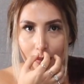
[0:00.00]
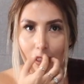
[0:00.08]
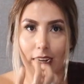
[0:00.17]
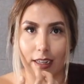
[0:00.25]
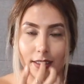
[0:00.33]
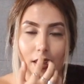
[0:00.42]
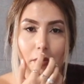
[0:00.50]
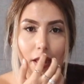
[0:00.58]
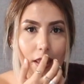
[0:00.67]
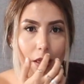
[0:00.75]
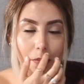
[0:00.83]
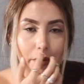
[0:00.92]
like I said, my
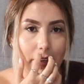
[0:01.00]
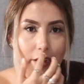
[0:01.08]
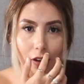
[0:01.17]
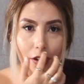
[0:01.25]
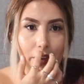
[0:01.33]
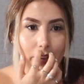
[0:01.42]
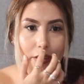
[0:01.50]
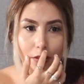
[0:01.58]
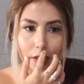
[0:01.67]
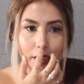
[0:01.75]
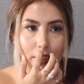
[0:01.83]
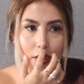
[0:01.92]
lip right here, all this
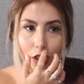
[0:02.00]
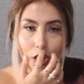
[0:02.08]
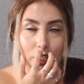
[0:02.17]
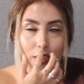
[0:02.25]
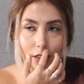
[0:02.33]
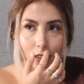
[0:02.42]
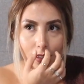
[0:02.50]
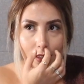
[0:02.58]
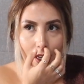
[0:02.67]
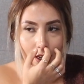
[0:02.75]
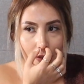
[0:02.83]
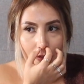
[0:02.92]
right here hurts. Like
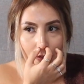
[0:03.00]
I